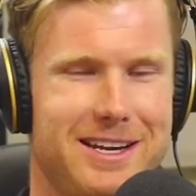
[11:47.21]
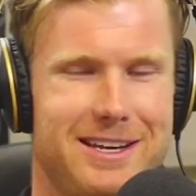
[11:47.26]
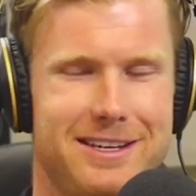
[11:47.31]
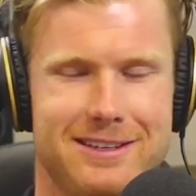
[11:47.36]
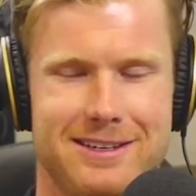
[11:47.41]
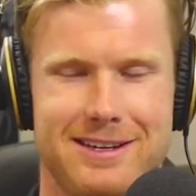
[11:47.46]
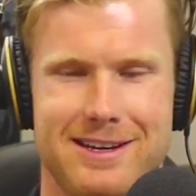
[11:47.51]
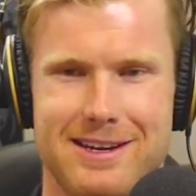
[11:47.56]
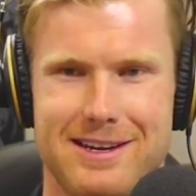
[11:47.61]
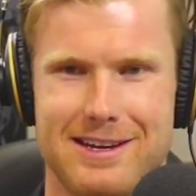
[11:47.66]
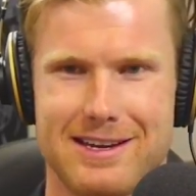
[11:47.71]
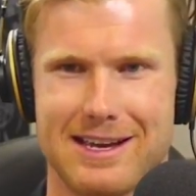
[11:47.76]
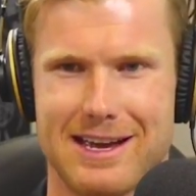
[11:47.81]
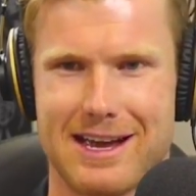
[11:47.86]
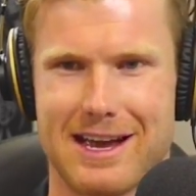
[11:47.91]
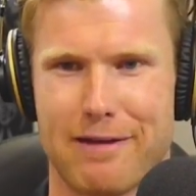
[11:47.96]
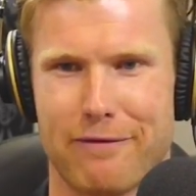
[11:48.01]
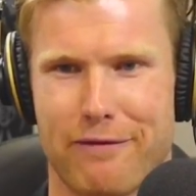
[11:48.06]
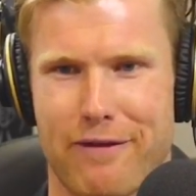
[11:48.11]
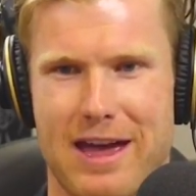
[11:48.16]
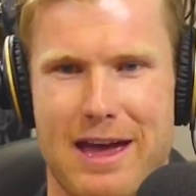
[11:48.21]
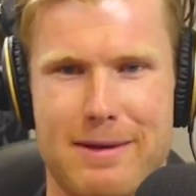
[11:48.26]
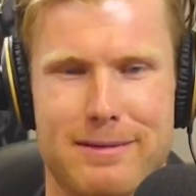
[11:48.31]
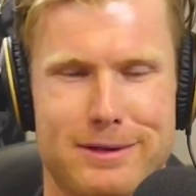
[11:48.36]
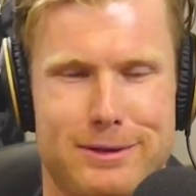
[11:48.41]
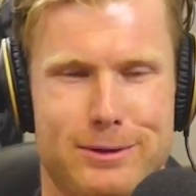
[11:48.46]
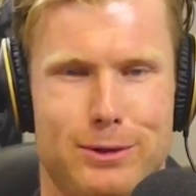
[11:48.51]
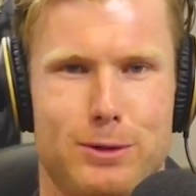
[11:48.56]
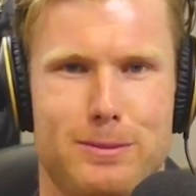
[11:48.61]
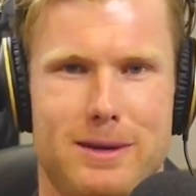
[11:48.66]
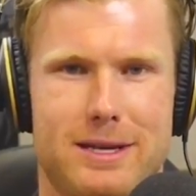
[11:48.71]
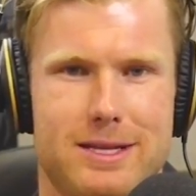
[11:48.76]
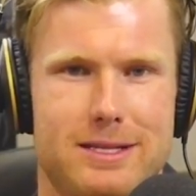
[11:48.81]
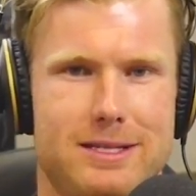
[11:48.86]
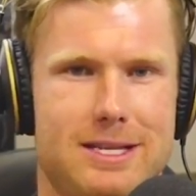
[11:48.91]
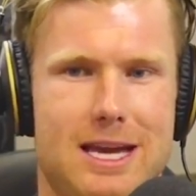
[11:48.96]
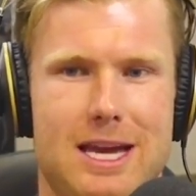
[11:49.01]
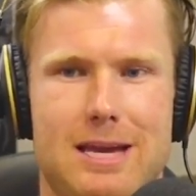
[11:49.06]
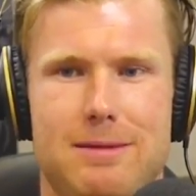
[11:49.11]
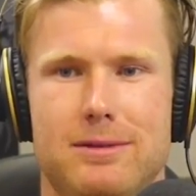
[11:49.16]
And uh, for him, it's all about the
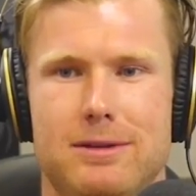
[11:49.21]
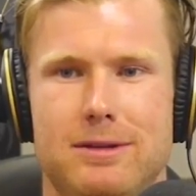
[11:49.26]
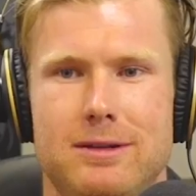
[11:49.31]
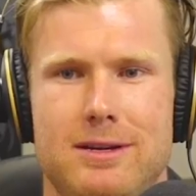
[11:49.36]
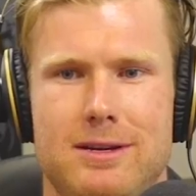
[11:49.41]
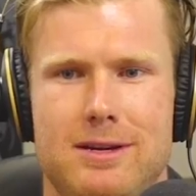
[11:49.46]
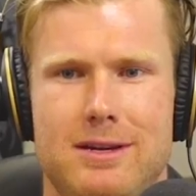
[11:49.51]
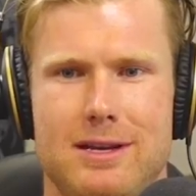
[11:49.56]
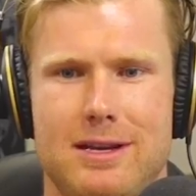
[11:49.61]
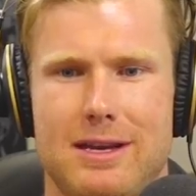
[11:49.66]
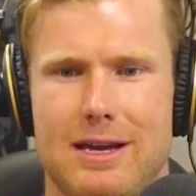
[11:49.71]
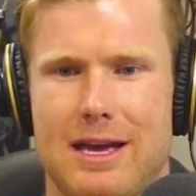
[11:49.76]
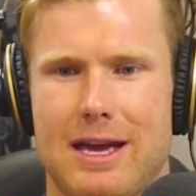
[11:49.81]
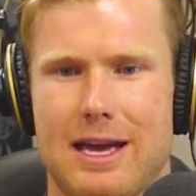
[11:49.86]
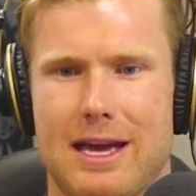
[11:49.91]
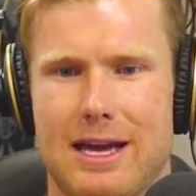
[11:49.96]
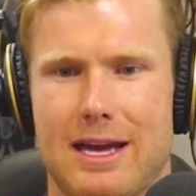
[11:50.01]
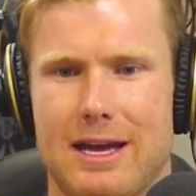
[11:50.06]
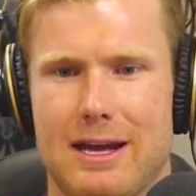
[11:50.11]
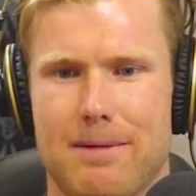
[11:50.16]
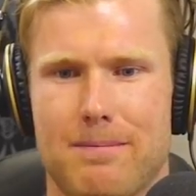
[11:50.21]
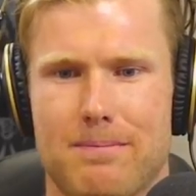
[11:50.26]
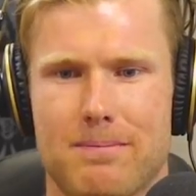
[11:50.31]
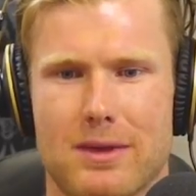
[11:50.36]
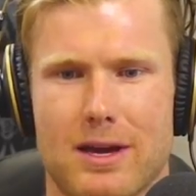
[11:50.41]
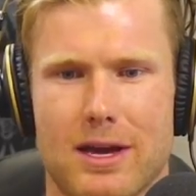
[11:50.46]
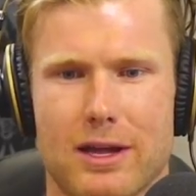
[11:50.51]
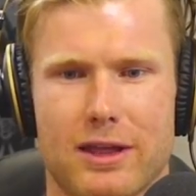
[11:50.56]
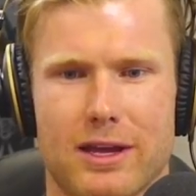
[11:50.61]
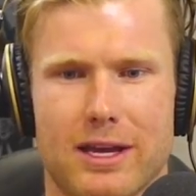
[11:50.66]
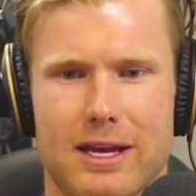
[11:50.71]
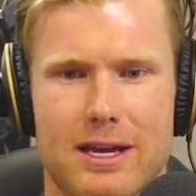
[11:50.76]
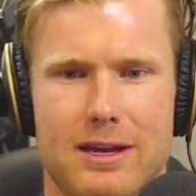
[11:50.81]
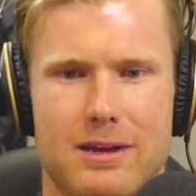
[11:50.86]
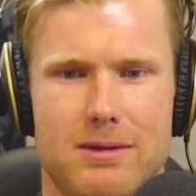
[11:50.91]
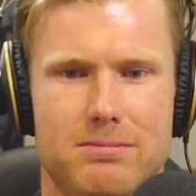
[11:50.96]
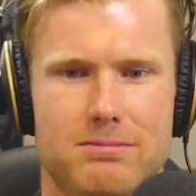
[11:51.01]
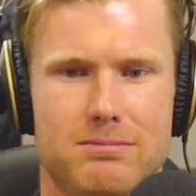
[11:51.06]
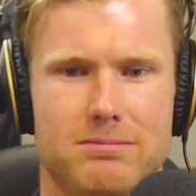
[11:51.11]
team, and um, I think he, you